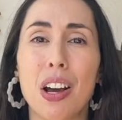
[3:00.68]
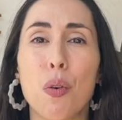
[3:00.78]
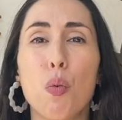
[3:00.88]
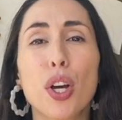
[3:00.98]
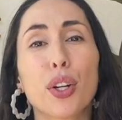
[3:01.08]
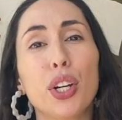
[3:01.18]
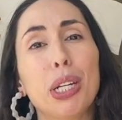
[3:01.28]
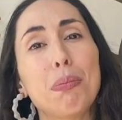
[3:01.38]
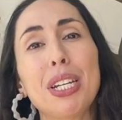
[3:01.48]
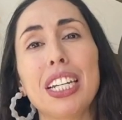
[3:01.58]
What could
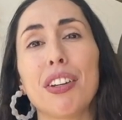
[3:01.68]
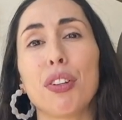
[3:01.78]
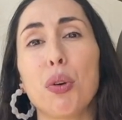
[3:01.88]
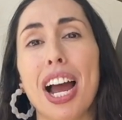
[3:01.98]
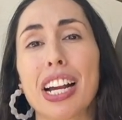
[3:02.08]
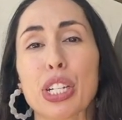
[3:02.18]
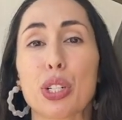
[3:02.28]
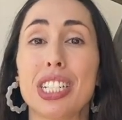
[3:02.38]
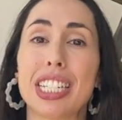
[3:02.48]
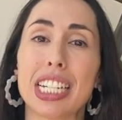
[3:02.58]
it mean if you
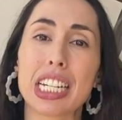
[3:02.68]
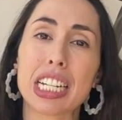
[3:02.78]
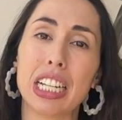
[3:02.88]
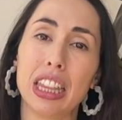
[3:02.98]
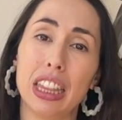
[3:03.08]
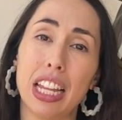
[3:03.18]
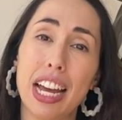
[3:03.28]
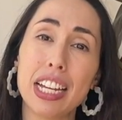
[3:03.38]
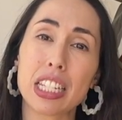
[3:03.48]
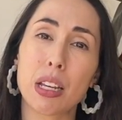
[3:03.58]
actually did
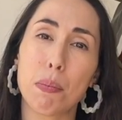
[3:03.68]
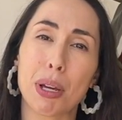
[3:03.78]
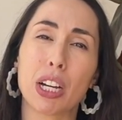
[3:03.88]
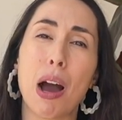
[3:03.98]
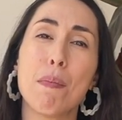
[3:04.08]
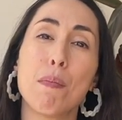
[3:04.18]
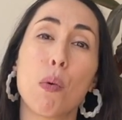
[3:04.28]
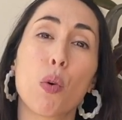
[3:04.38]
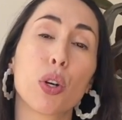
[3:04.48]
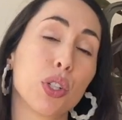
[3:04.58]
less but got
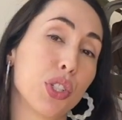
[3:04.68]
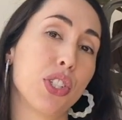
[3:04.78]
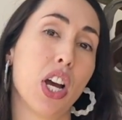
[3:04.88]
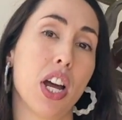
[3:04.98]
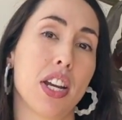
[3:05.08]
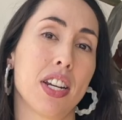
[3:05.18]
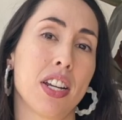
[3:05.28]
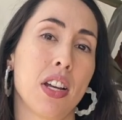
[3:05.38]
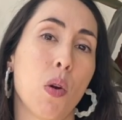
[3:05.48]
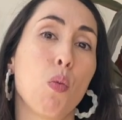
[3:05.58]
more done?
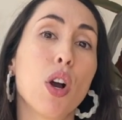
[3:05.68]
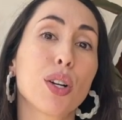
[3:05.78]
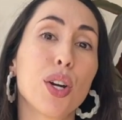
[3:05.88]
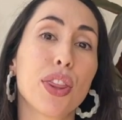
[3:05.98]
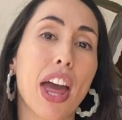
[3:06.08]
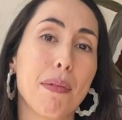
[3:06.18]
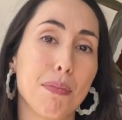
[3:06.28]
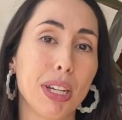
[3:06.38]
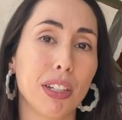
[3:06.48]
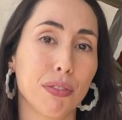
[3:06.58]
What could that
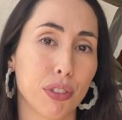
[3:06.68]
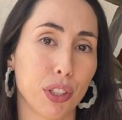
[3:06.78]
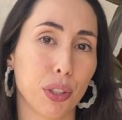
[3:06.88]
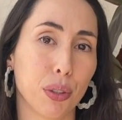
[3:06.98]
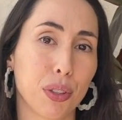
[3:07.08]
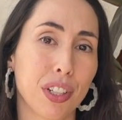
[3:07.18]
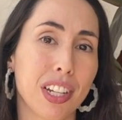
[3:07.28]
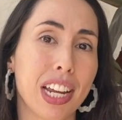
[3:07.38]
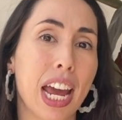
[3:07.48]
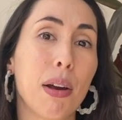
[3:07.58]
mean for you?
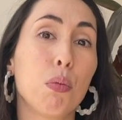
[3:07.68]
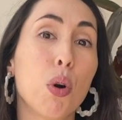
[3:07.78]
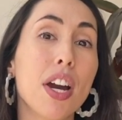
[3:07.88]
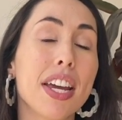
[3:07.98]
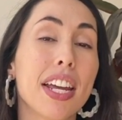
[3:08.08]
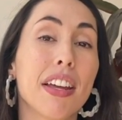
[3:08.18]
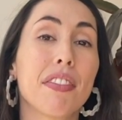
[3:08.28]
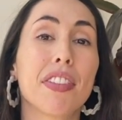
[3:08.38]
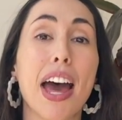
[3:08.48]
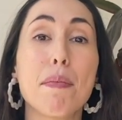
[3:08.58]
And what
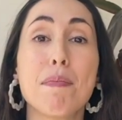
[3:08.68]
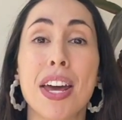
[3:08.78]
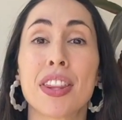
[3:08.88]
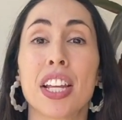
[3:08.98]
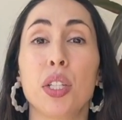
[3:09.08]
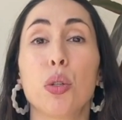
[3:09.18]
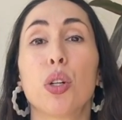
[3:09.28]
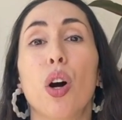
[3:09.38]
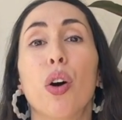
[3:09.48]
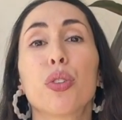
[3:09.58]
if that meant that you
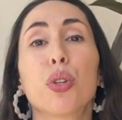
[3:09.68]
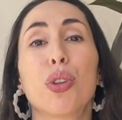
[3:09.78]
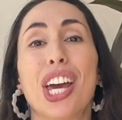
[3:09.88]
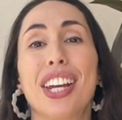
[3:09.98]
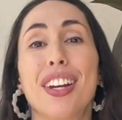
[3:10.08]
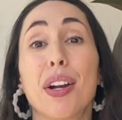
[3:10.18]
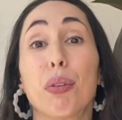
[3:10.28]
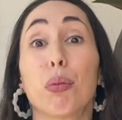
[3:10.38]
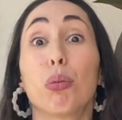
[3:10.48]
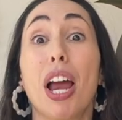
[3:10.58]
could also then
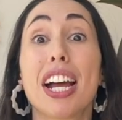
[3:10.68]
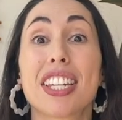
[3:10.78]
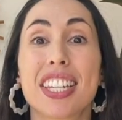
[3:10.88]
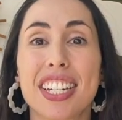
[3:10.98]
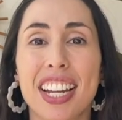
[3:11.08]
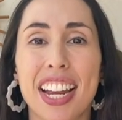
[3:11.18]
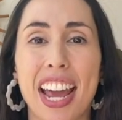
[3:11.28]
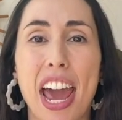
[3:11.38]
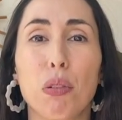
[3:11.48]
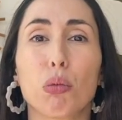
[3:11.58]
rest
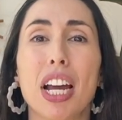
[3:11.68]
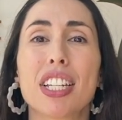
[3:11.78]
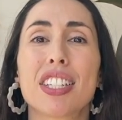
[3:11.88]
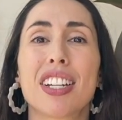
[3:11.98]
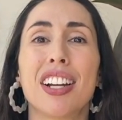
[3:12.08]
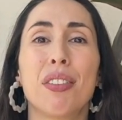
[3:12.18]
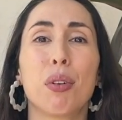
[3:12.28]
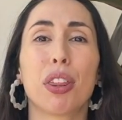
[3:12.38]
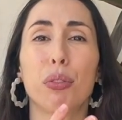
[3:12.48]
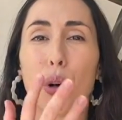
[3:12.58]
and rest
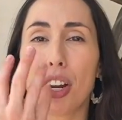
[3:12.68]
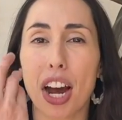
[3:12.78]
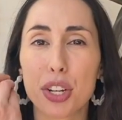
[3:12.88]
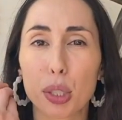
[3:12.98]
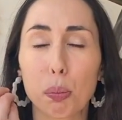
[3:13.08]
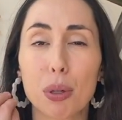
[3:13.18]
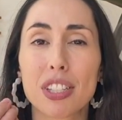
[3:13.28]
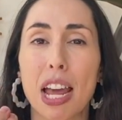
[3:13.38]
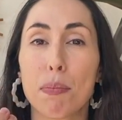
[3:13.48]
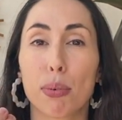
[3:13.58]
with a
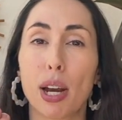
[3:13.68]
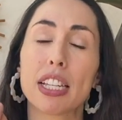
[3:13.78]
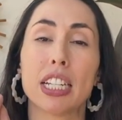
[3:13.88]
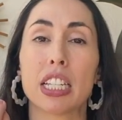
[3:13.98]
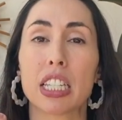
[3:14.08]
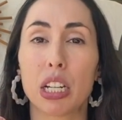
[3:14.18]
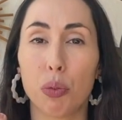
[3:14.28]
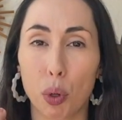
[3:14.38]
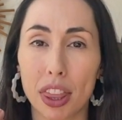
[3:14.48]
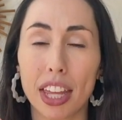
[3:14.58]
100% presence
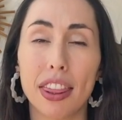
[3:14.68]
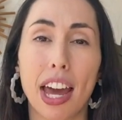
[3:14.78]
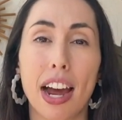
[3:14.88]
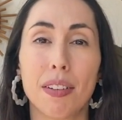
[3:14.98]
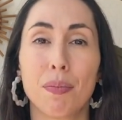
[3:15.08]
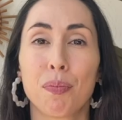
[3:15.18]
within that?